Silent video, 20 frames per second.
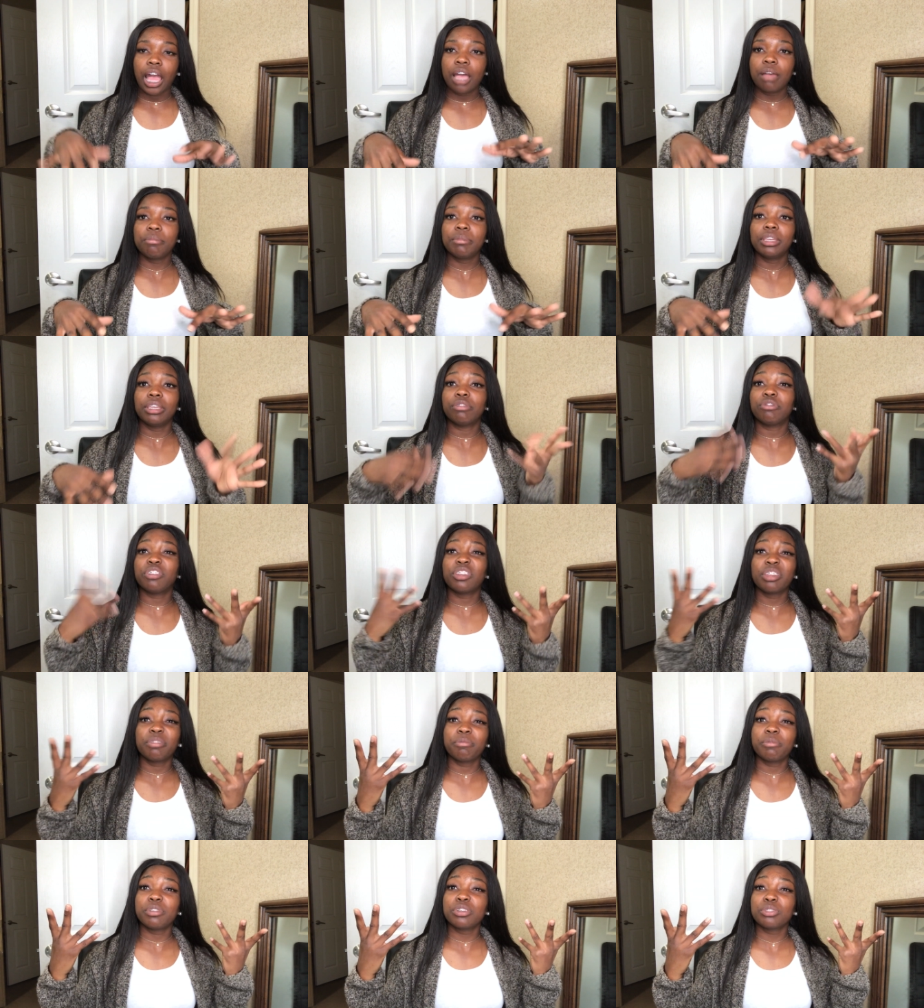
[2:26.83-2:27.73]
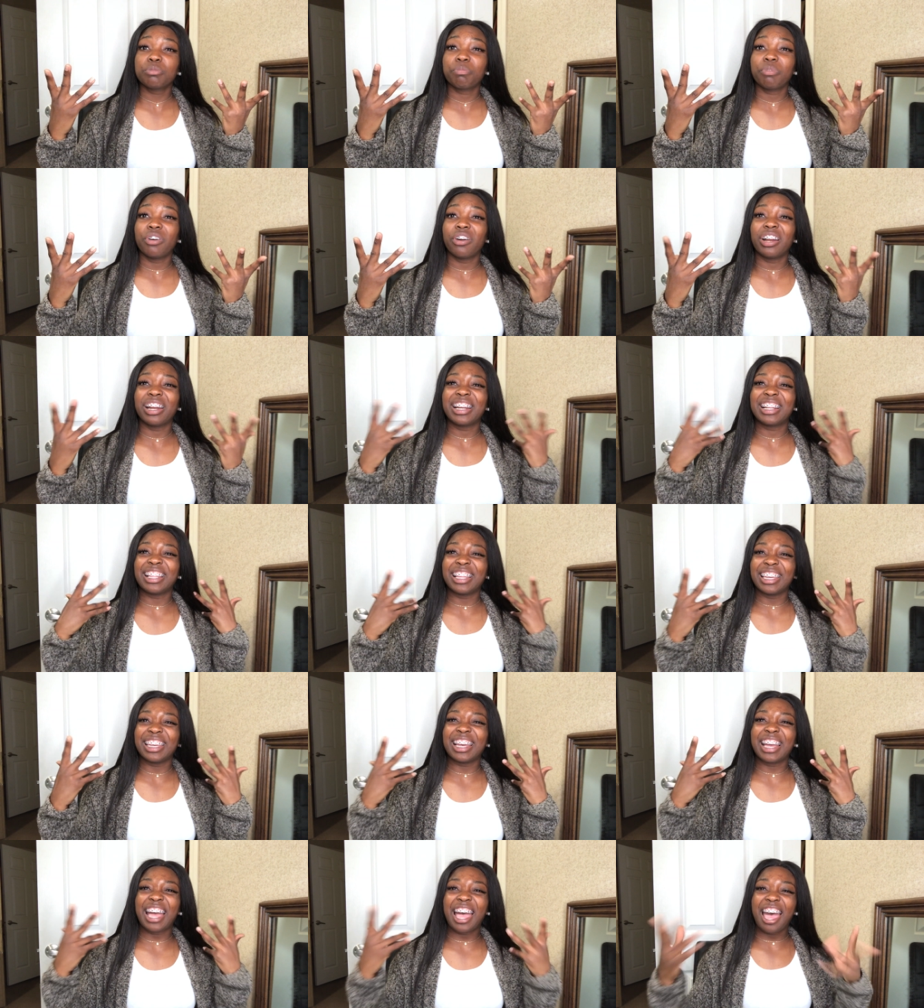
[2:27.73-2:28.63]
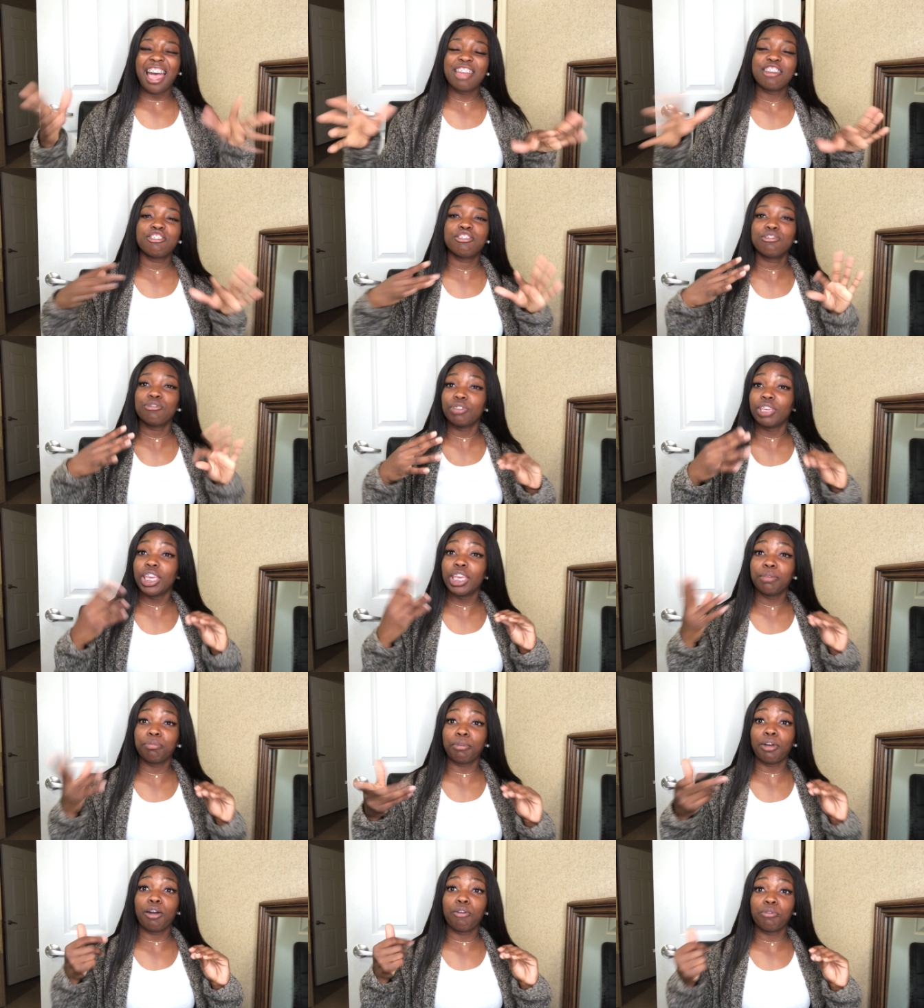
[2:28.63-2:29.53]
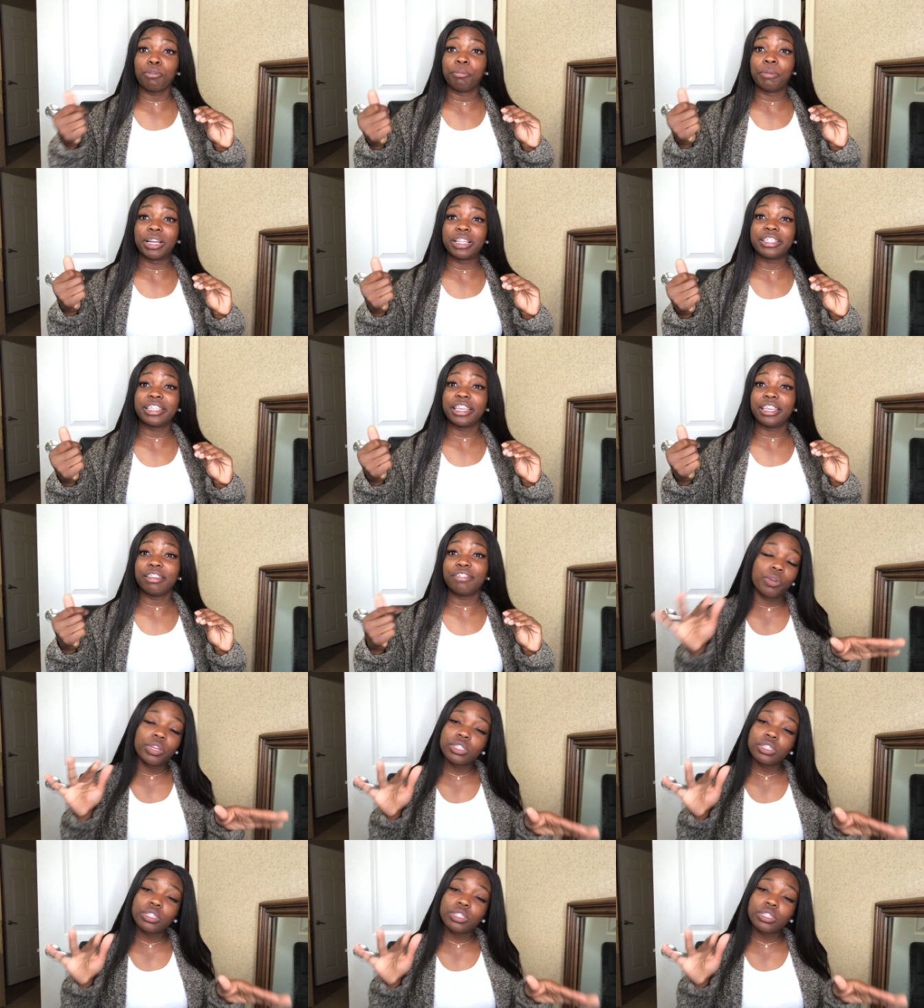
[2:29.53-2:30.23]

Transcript: I mean, for the most part, like, I do keep up with my teeth.